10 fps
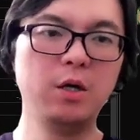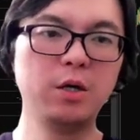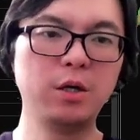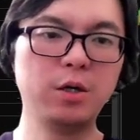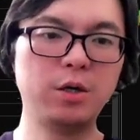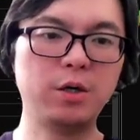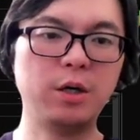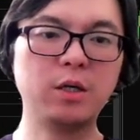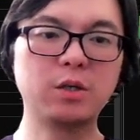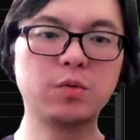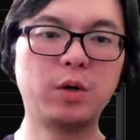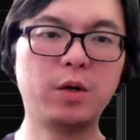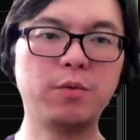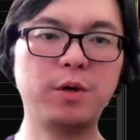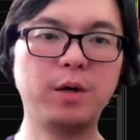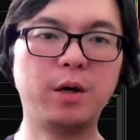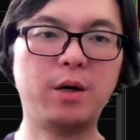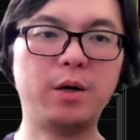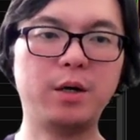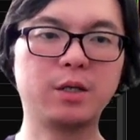Here is what we
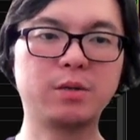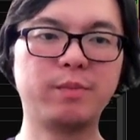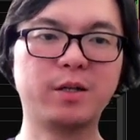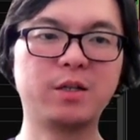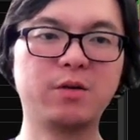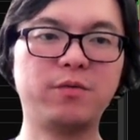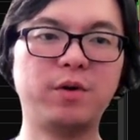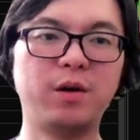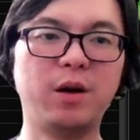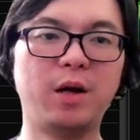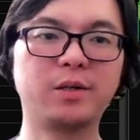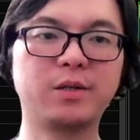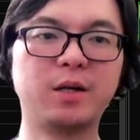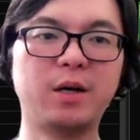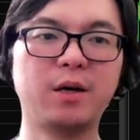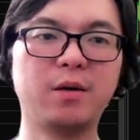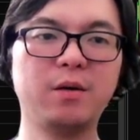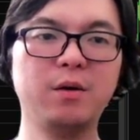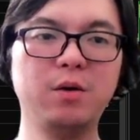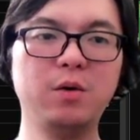are expecting from last time.
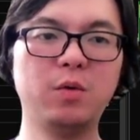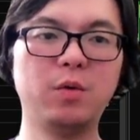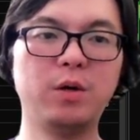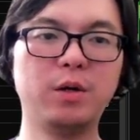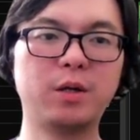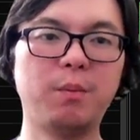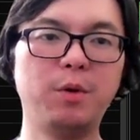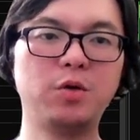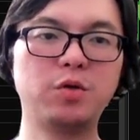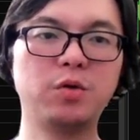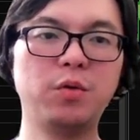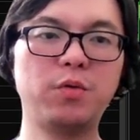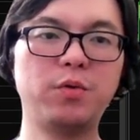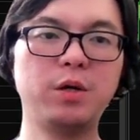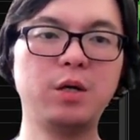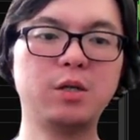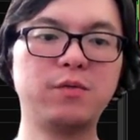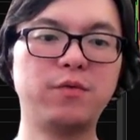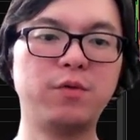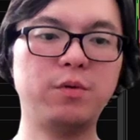When the dimension 3 is
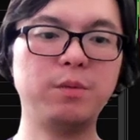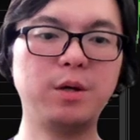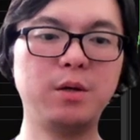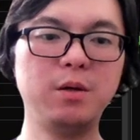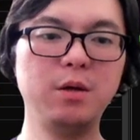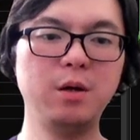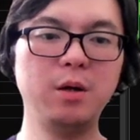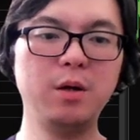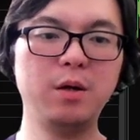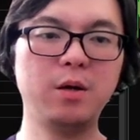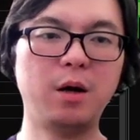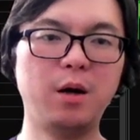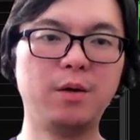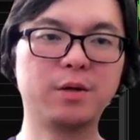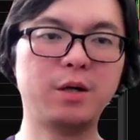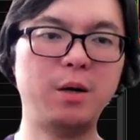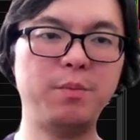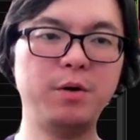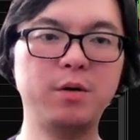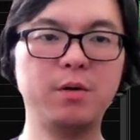forming on the top,
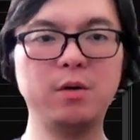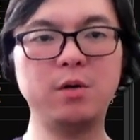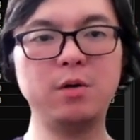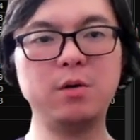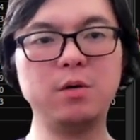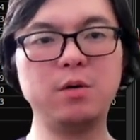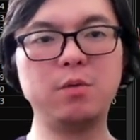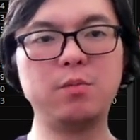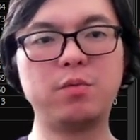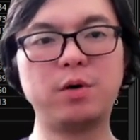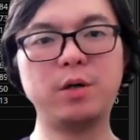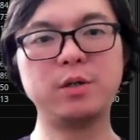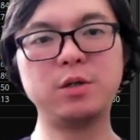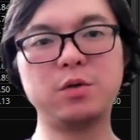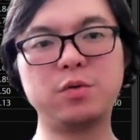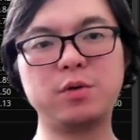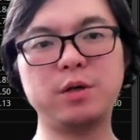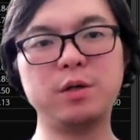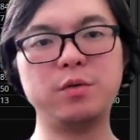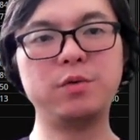pricing
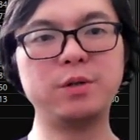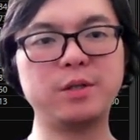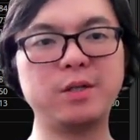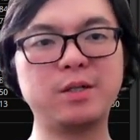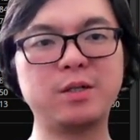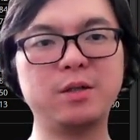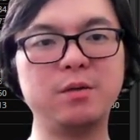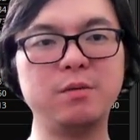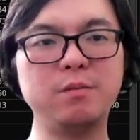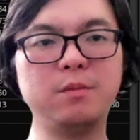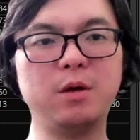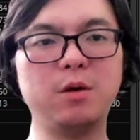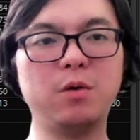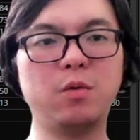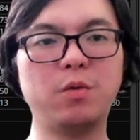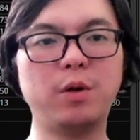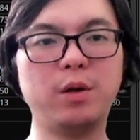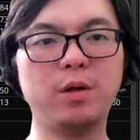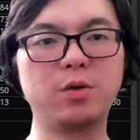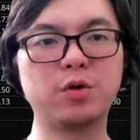create a resistance
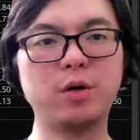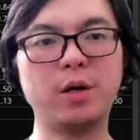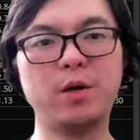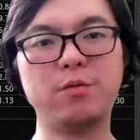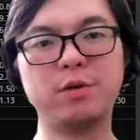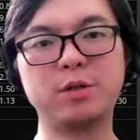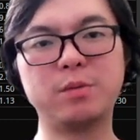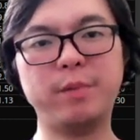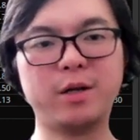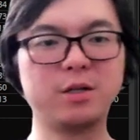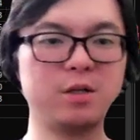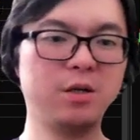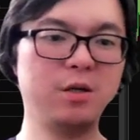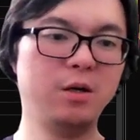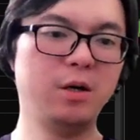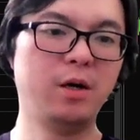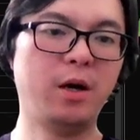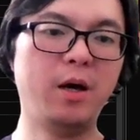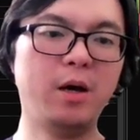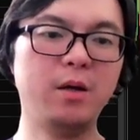when the trend line respect,
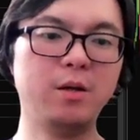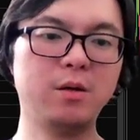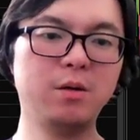and